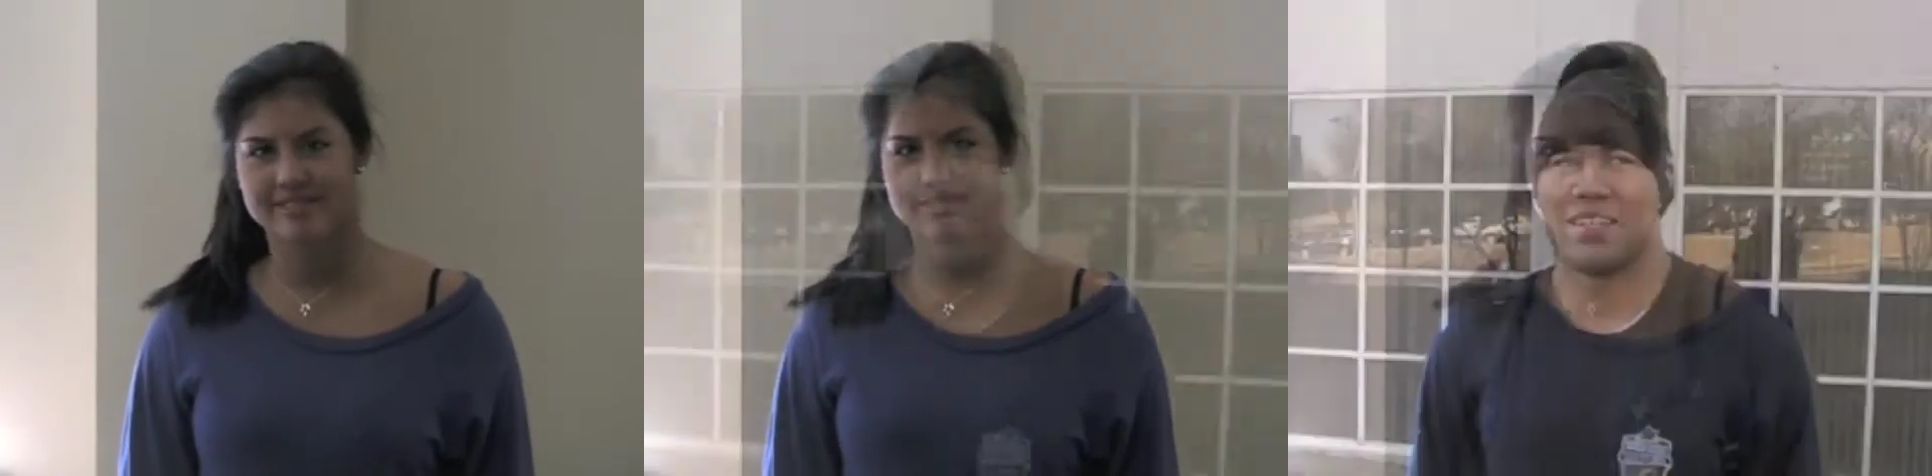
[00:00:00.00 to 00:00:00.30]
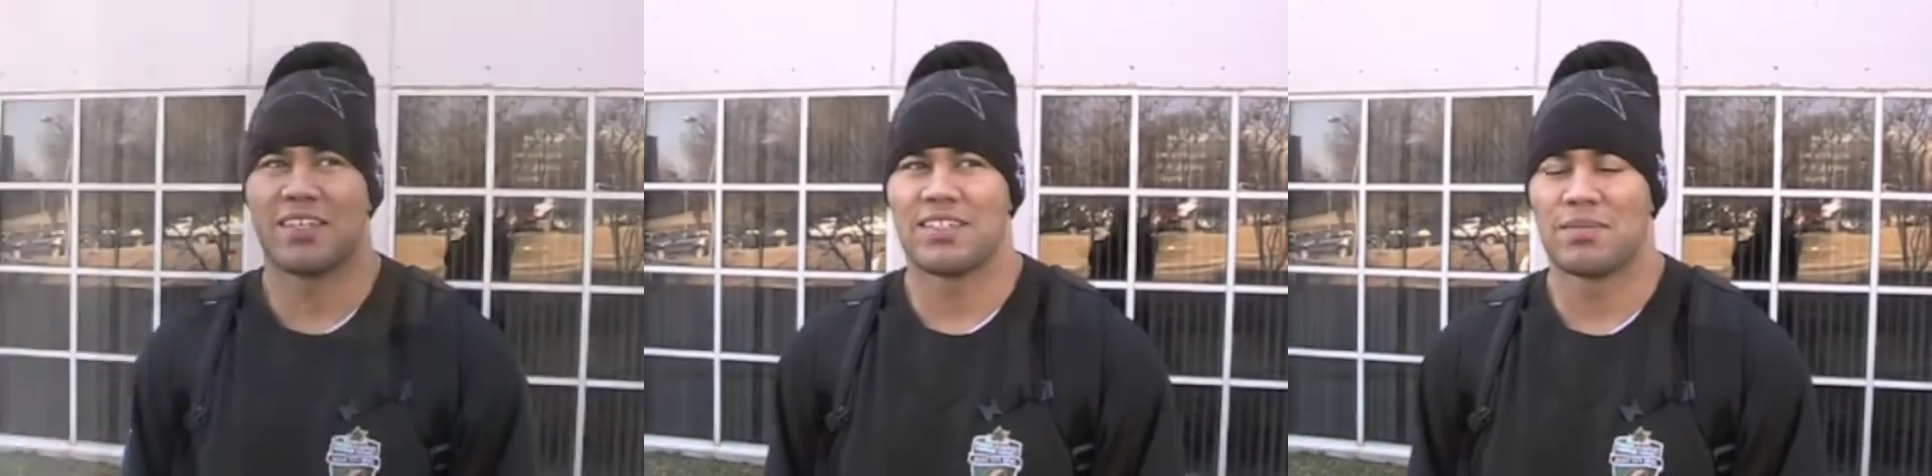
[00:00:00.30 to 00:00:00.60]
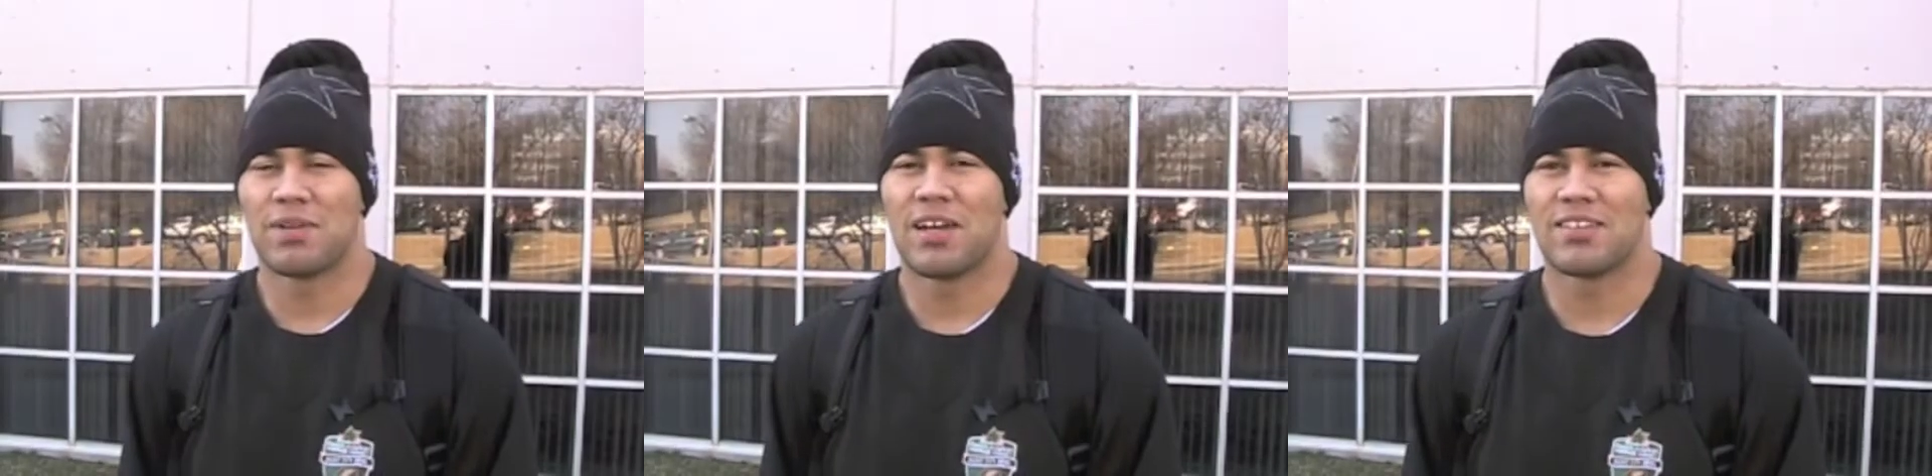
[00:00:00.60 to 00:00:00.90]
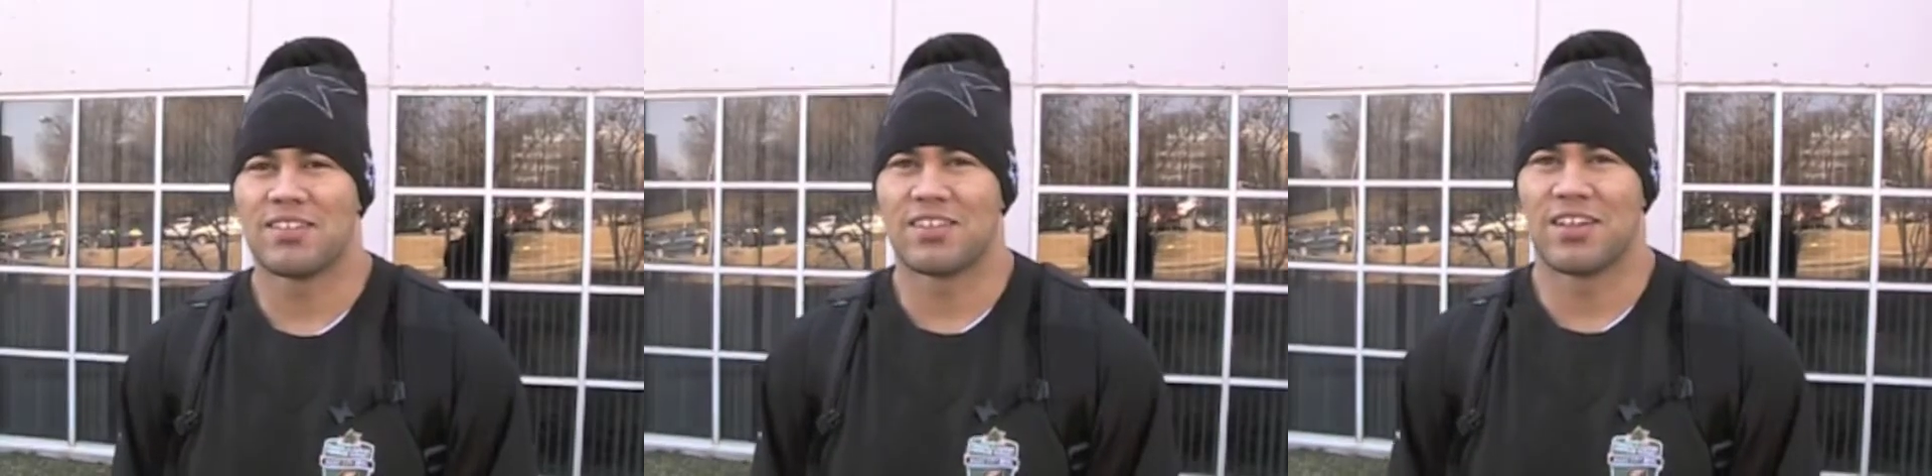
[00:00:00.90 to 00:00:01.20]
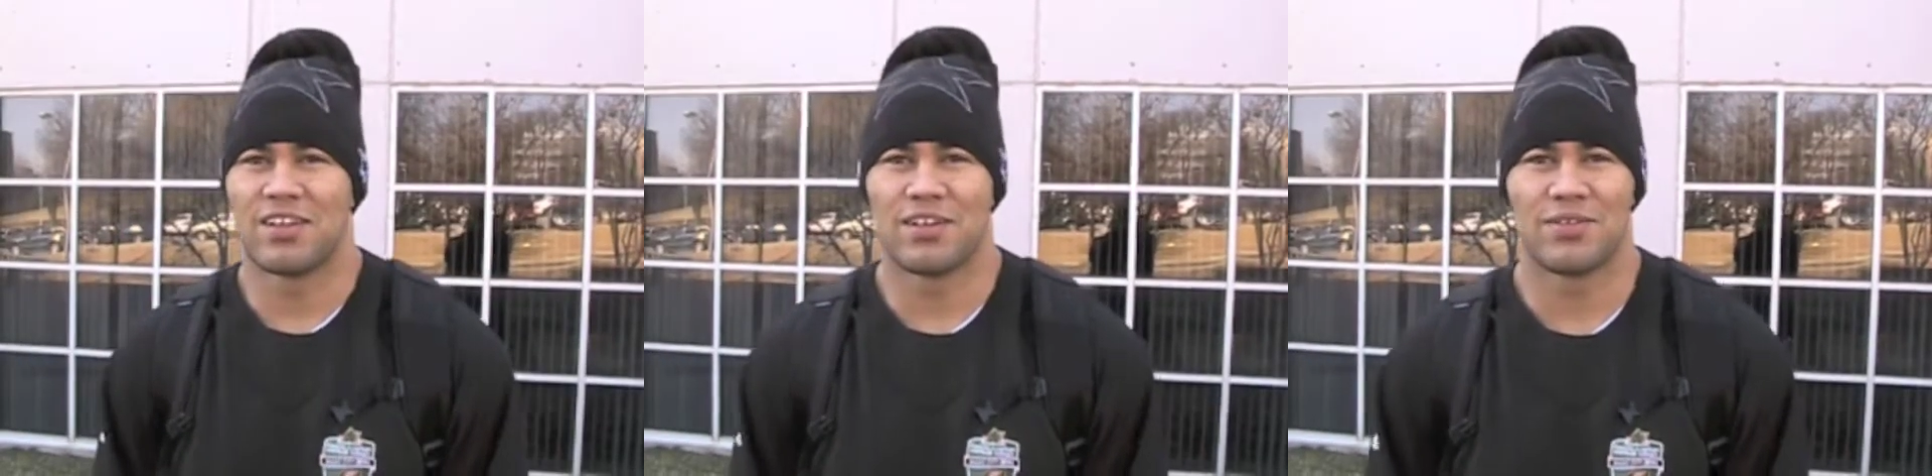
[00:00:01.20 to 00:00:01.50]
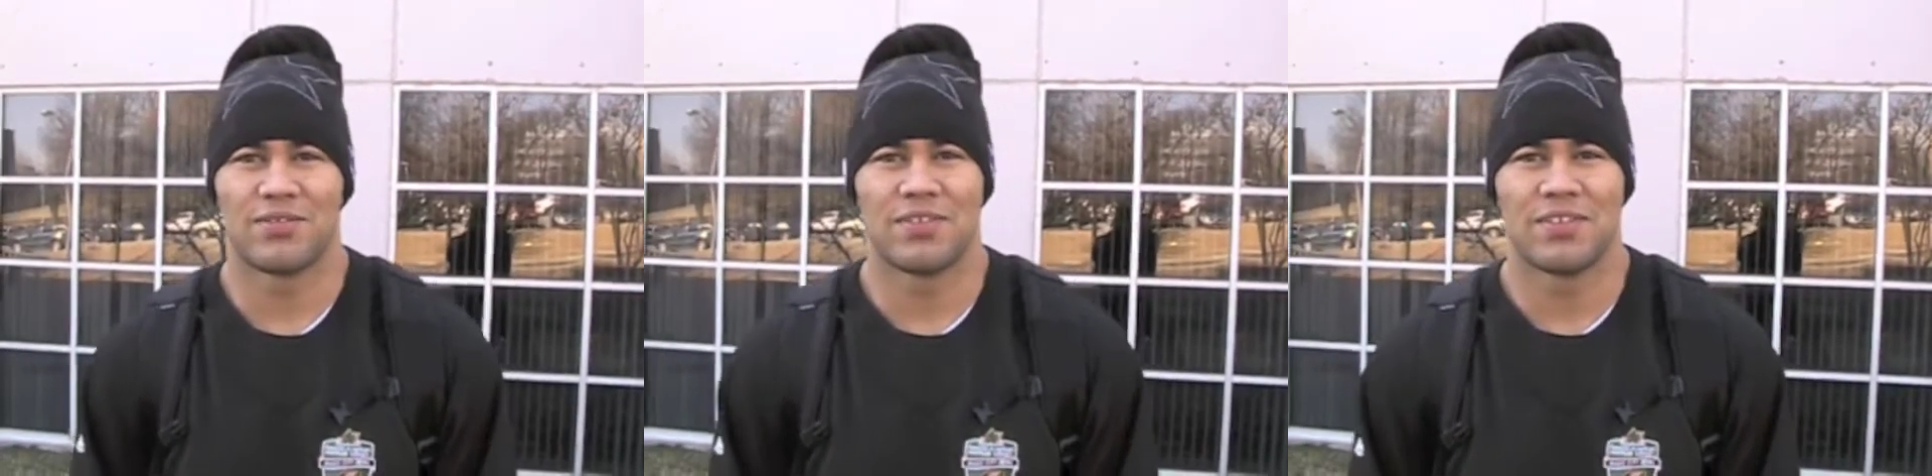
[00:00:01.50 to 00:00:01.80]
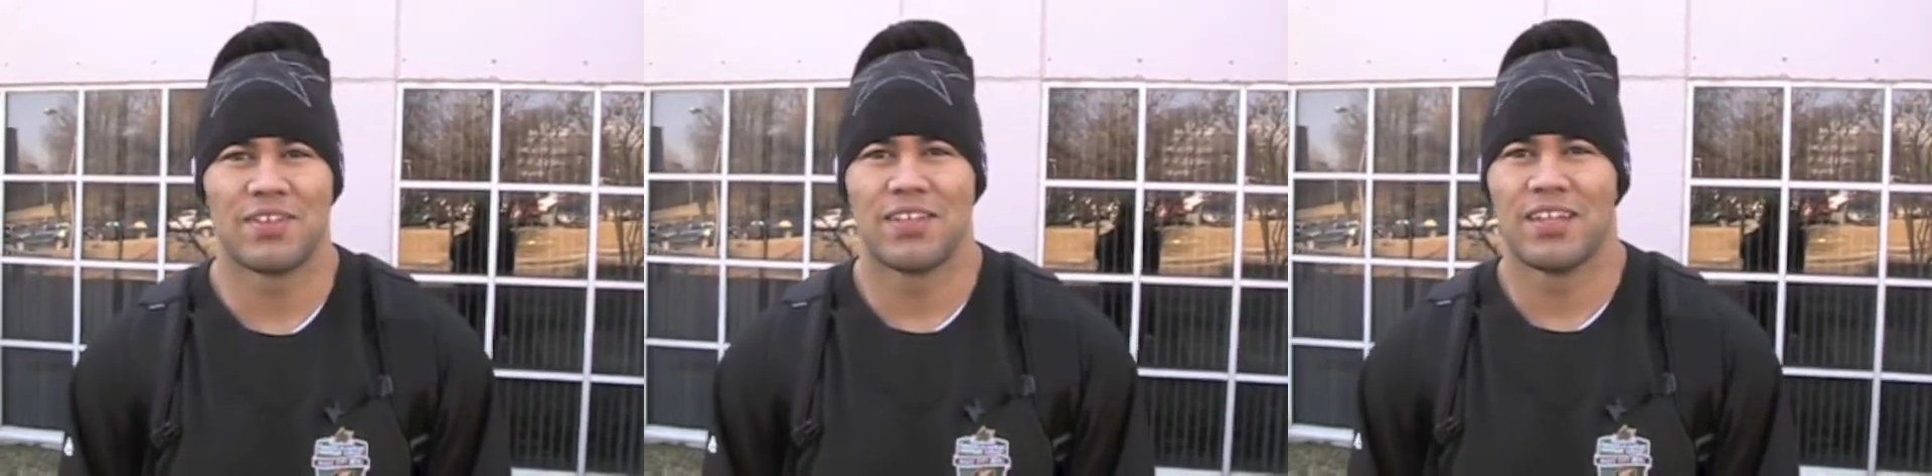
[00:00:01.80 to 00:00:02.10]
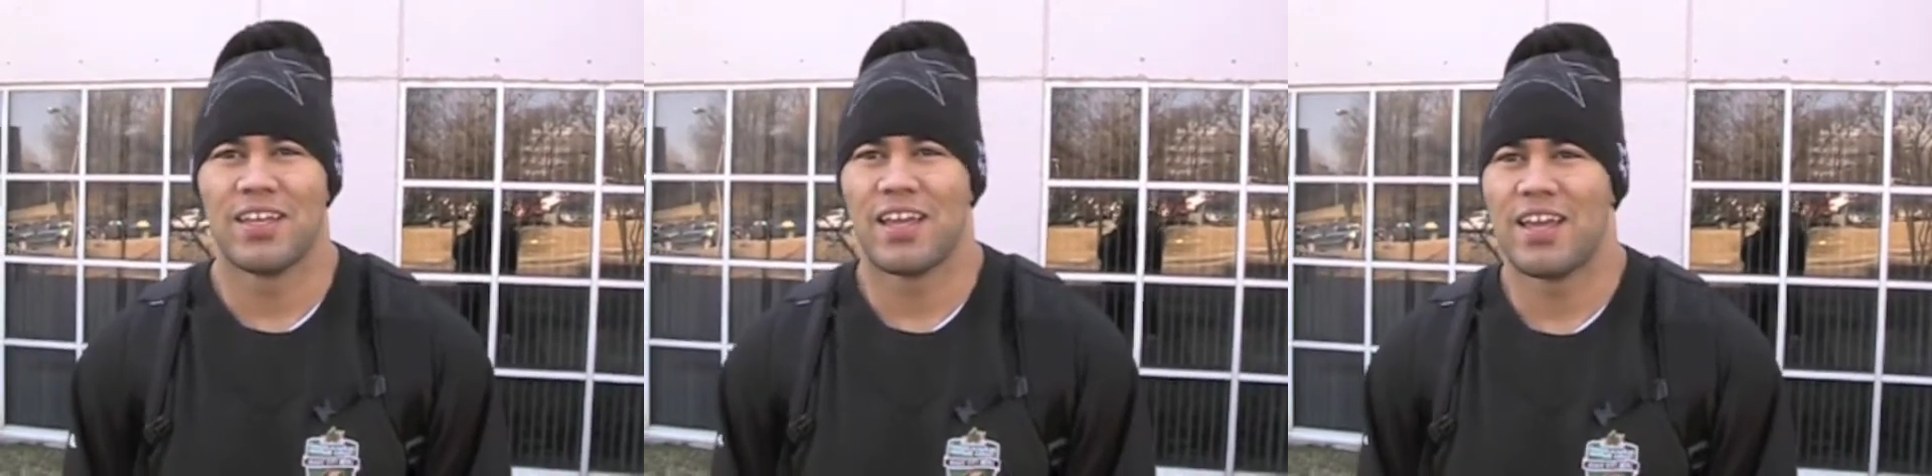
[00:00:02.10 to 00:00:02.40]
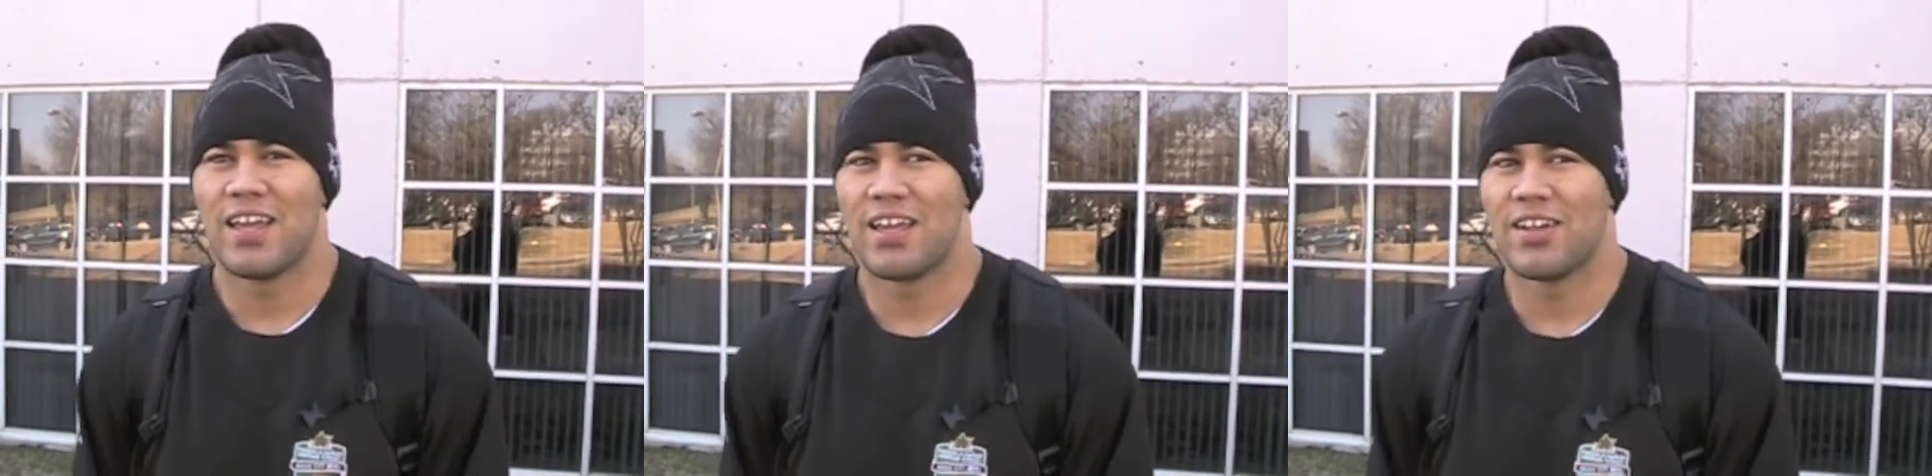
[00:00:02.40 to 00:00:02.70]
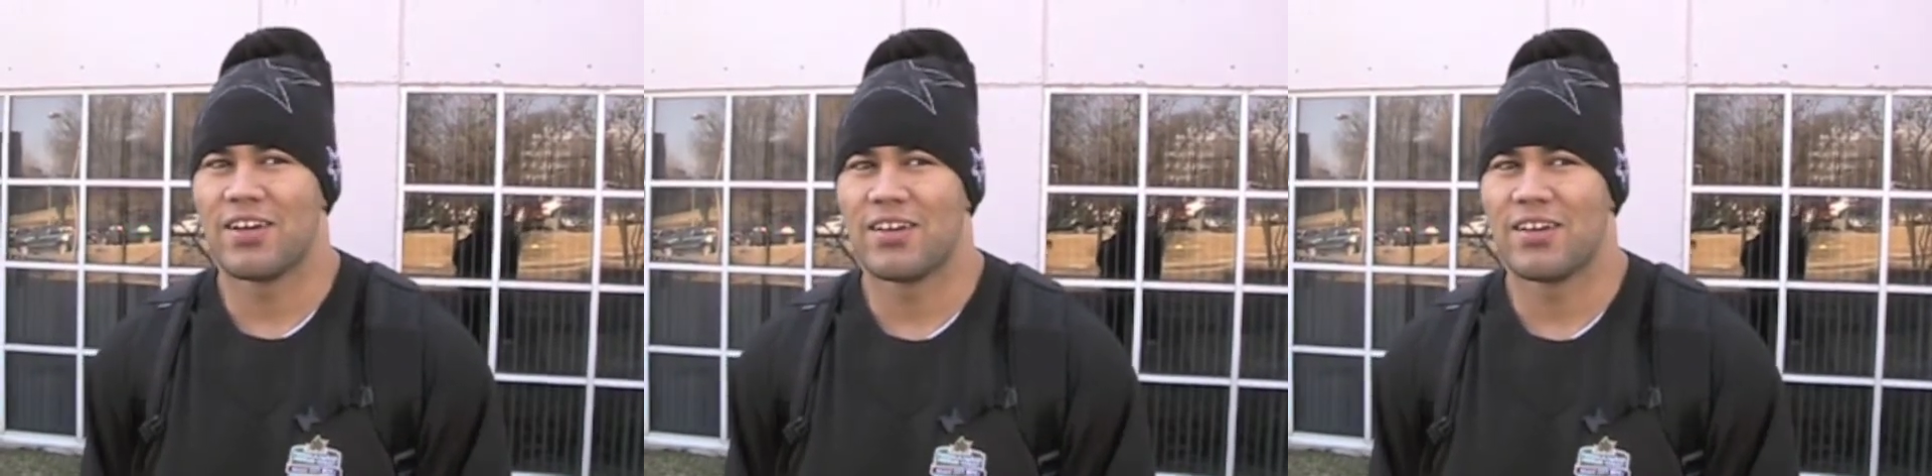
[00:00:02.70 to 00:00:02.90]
I think it symbolizes love and